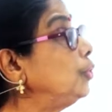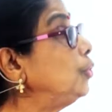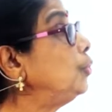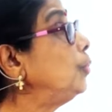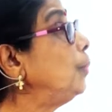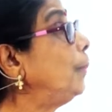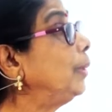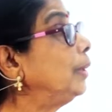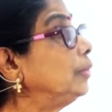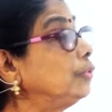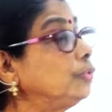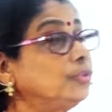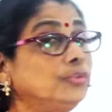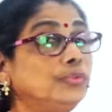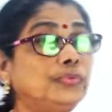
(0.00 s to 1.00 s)
2 plus
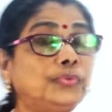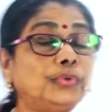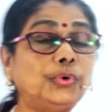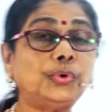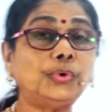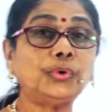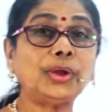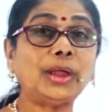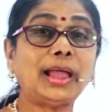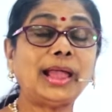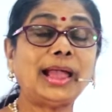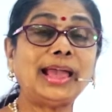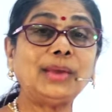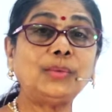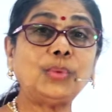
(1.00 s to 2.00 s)
2, 4.
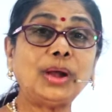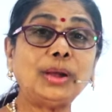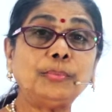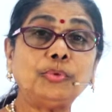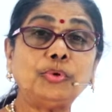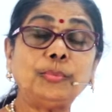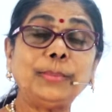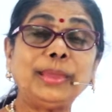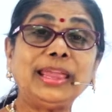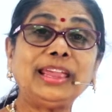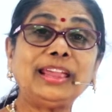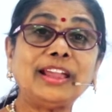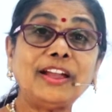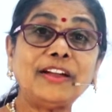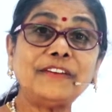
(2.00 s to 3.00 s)
And 1 more
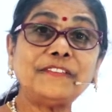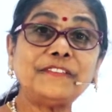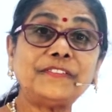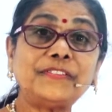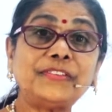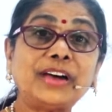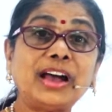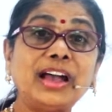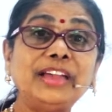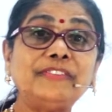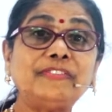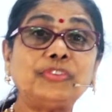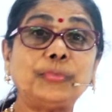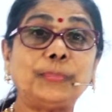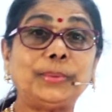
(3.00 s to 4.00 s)
make
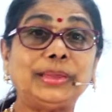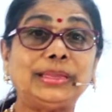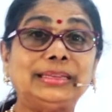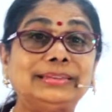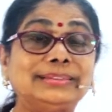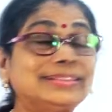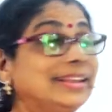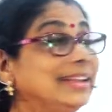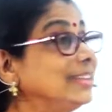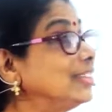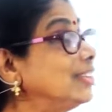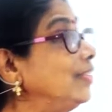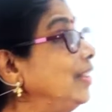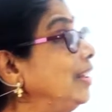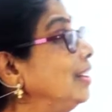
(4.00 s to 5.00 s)
5 rupees.
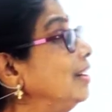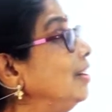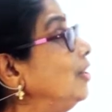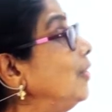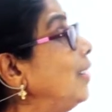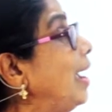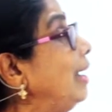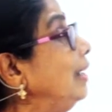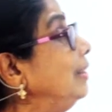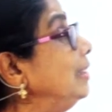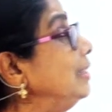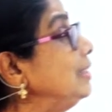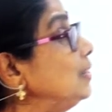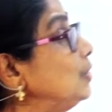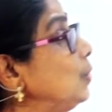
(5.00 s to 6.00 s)
So we learn to add
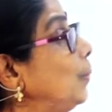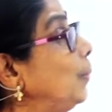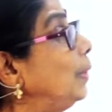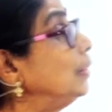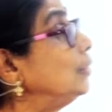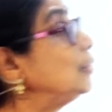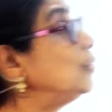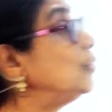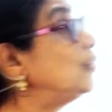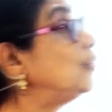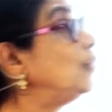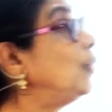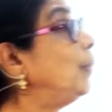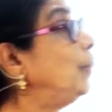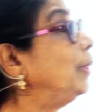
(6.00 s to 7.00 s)
this. 2 plus 2,
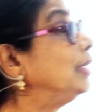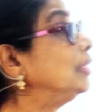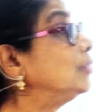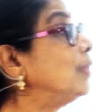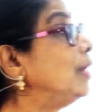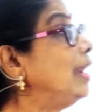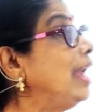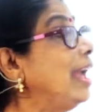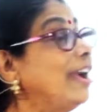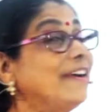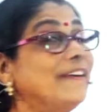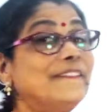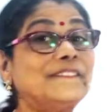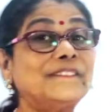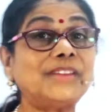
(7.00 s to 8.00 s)
4 plus 1.
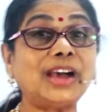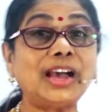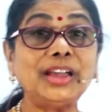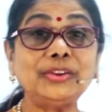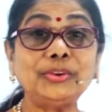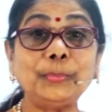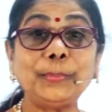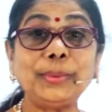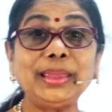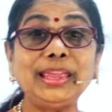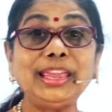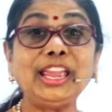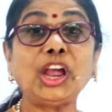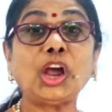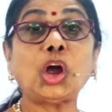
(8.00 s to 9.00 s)
5
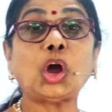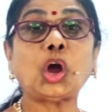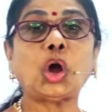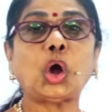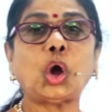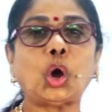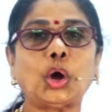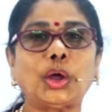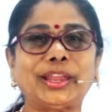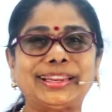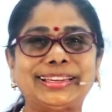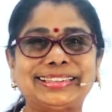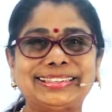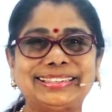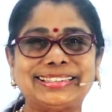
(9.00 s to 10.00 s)
rupee
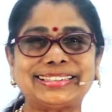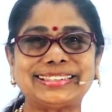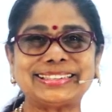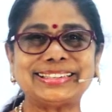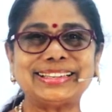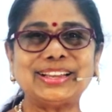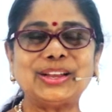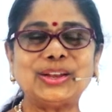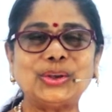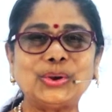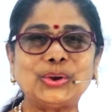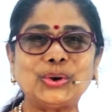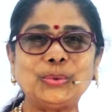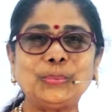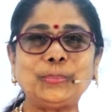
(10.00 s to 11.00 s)
coin.
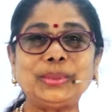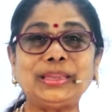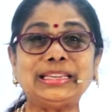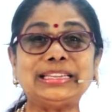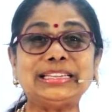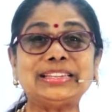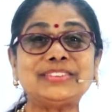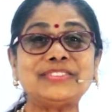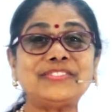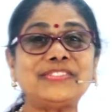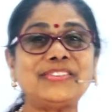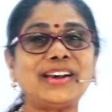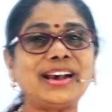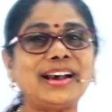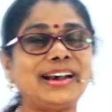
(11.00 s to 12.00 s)
Rupees
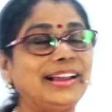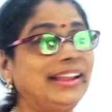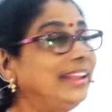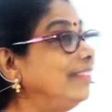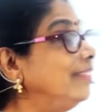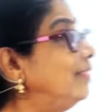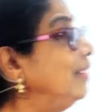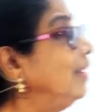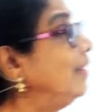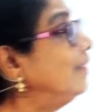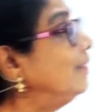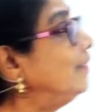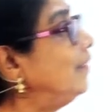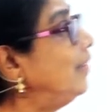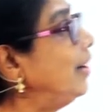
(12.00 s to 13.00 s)
5.
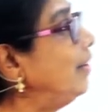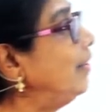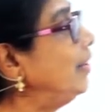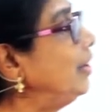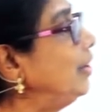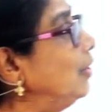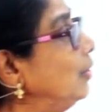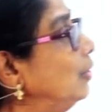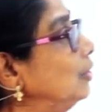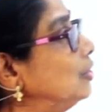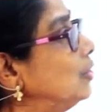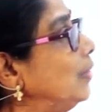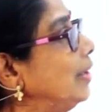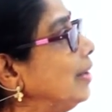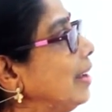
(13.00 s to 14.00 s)
Very good.
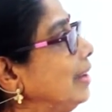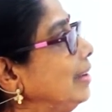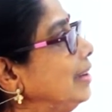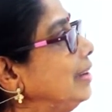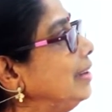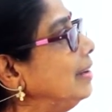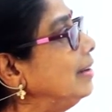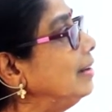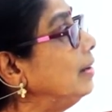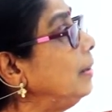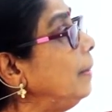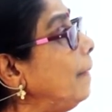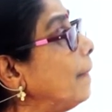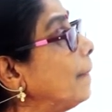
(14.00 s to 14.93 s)
So we write it here.